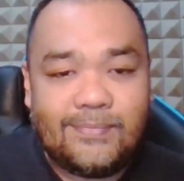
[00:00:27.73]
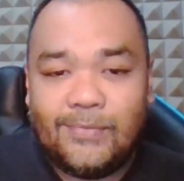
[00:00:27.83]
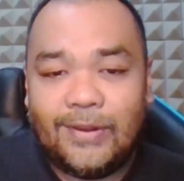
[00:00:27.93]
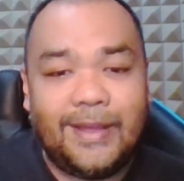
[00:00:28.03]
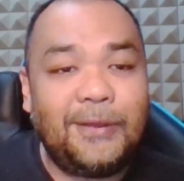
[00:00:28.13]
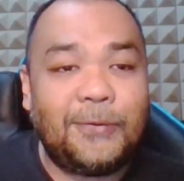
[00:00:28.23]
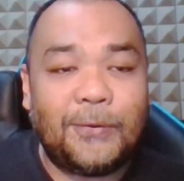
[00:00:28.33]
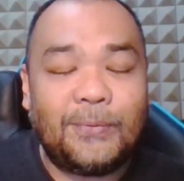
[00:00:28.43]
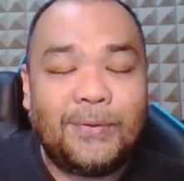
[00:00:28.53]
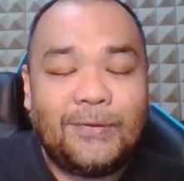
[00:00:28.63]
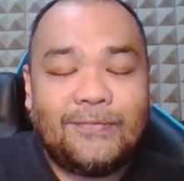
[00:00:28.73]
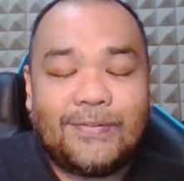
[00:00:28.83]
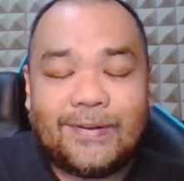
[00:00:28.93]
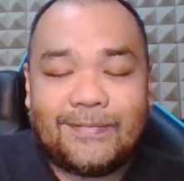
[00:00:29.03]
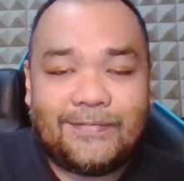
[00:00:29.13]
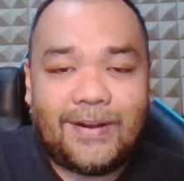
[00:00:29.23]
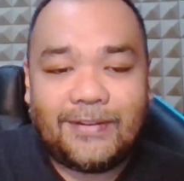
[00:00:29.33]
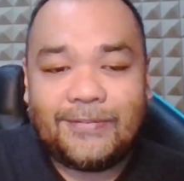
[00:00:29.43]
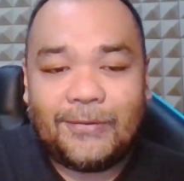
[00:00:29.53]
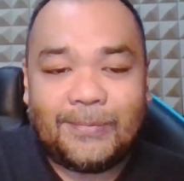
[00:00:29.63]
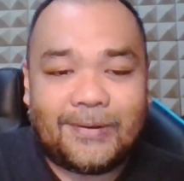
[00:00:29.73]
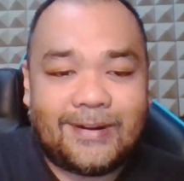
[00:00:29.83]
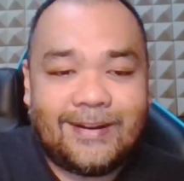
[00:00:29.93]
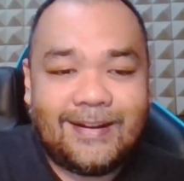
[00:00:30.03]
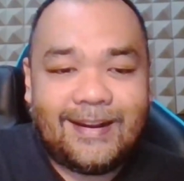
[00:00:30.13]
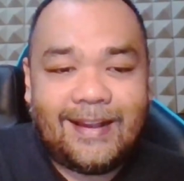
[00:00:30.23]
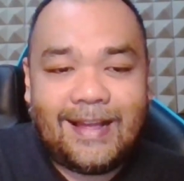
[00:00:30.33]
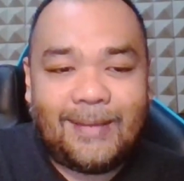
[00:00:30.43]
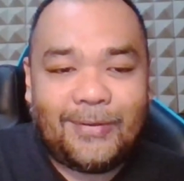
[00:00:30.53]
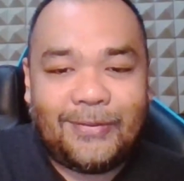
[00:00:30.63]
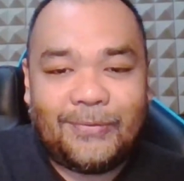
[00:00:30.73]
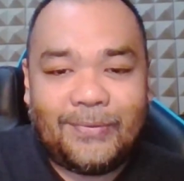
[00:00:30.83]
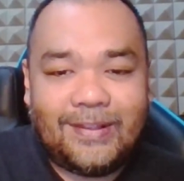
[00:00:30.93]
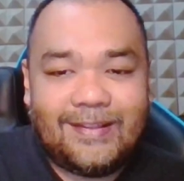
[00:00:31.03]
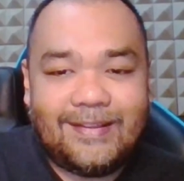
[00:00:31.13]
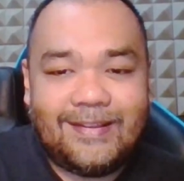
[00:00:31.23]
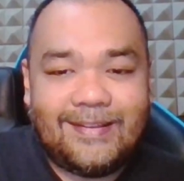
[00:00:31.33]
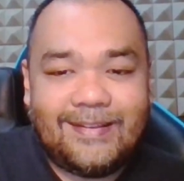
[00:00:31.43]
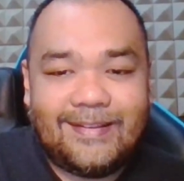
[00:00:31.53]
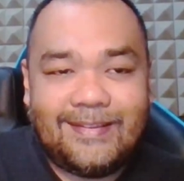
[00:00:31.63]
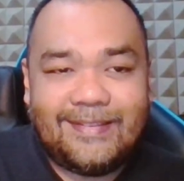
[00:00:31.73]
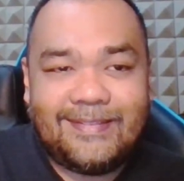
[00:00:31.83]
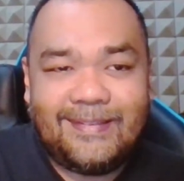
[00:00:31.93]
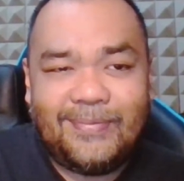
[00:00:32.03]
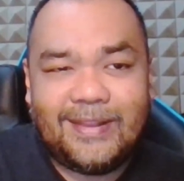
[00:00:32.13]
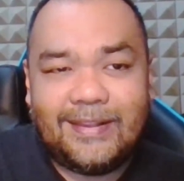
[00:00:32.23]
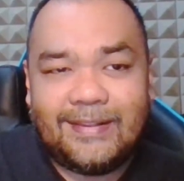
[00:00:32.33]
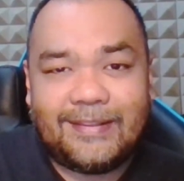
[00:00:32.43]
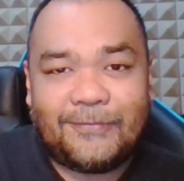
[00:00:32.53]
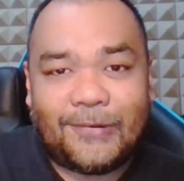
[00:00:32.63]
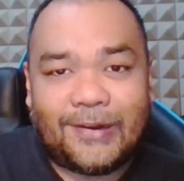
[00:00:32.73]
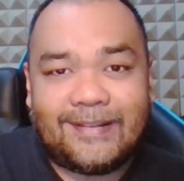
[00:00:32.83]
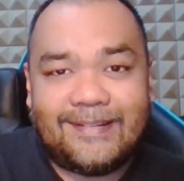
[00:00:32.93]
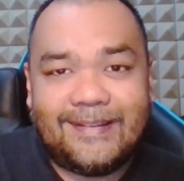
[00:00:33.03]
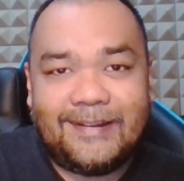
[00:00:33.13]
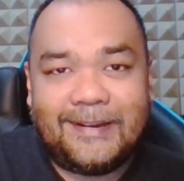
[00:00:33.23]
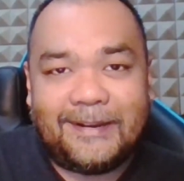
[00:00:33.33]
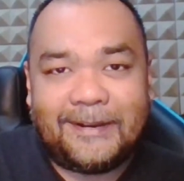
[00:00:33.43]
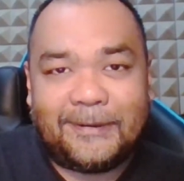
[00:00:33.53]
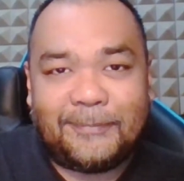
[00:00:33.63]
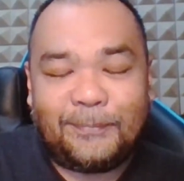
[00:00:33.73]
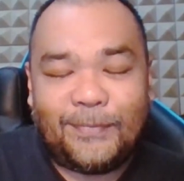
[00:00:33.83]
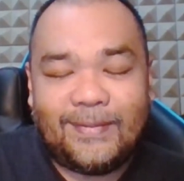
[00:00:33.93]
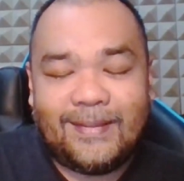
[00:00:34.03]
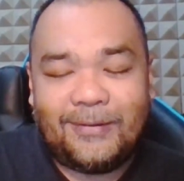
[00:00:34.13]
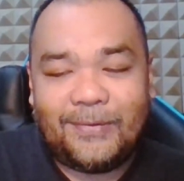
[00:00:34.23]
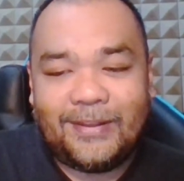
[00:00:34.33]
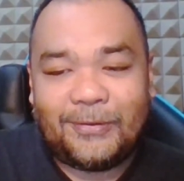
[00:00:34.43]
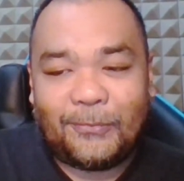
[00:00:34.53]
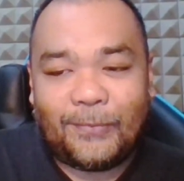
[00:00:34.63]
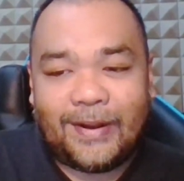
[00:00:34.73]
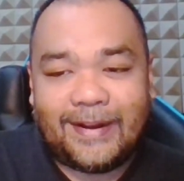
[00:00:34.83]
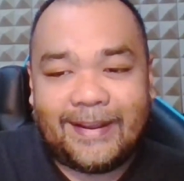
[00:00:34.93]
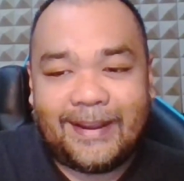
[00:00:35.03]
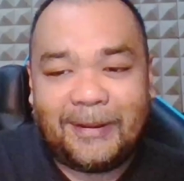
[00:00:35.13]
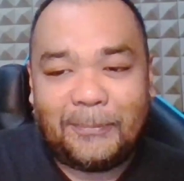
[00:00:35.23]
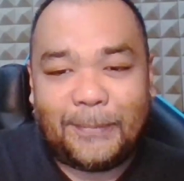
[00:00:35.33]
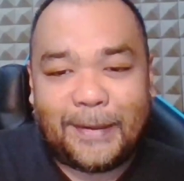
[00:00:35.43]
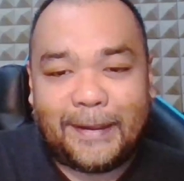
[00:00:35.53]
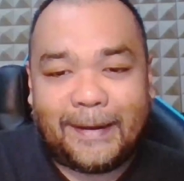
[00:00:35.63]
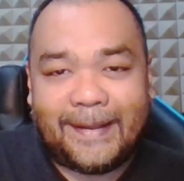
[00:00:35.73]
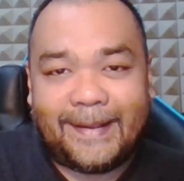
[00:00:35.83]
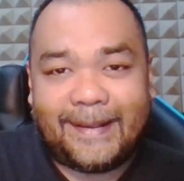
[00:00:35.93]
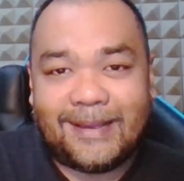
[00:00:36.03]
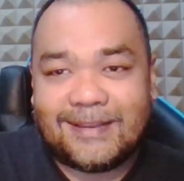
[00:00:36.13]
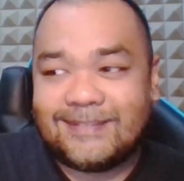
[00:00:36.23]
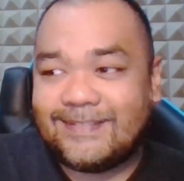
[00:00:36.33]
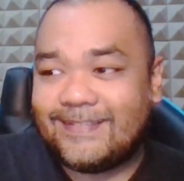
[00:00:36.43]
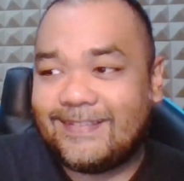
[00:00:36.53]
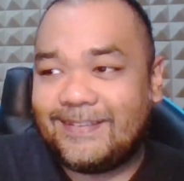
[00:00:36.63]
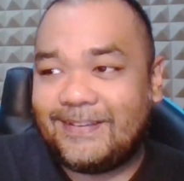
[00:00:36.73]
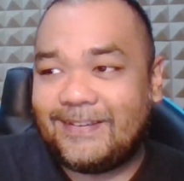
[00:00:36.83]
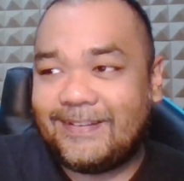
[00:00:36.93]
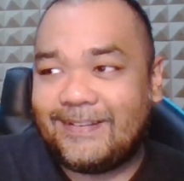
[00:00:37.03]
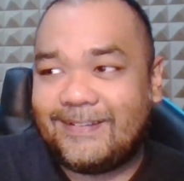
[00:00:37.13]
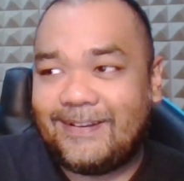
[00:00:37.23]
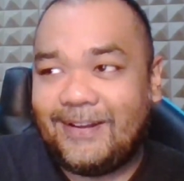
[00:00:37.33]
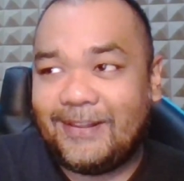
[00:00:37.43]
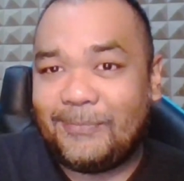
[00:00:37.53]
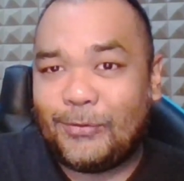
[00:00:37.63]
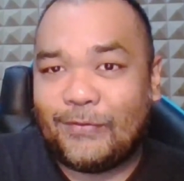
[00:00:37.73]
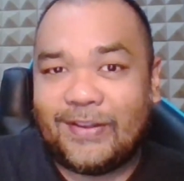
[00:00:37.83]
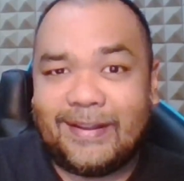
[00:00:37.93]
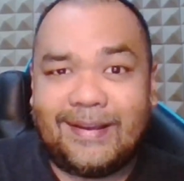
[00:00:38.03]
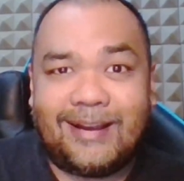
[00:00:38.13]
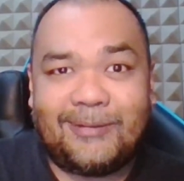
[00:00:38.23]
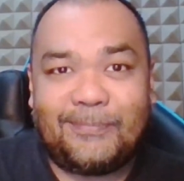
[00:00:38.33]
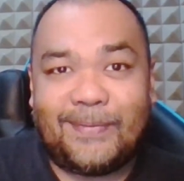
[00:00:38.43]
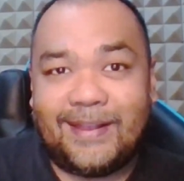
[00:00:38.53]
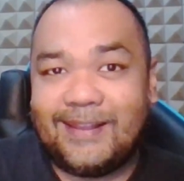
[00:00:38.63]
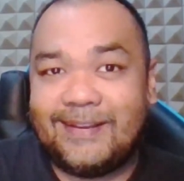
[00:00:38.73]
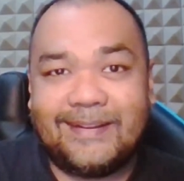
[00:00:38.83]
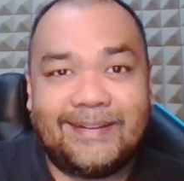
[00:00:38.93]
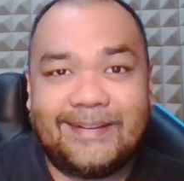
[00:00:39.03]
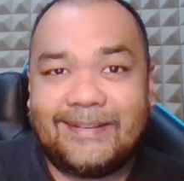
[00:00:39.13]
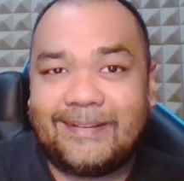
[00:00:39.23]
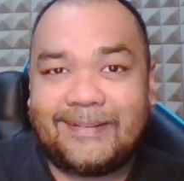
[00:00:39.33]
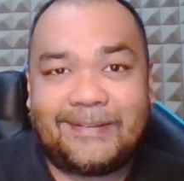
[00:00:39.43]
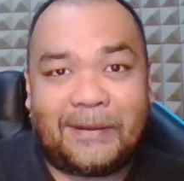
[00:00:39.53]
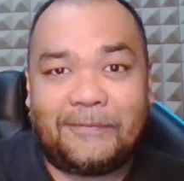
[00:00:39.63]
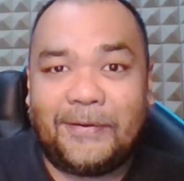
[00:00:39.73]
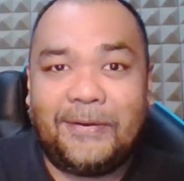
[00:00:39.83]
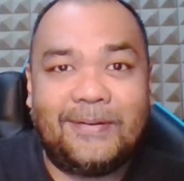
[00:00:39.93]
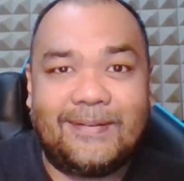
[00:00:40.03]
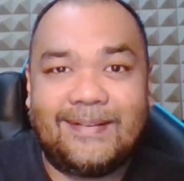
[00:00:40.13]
not anywho, for Voxtober, I'm going to do something a little different. Um, not really a reading, but I guess you could call it more of an a cappella cover.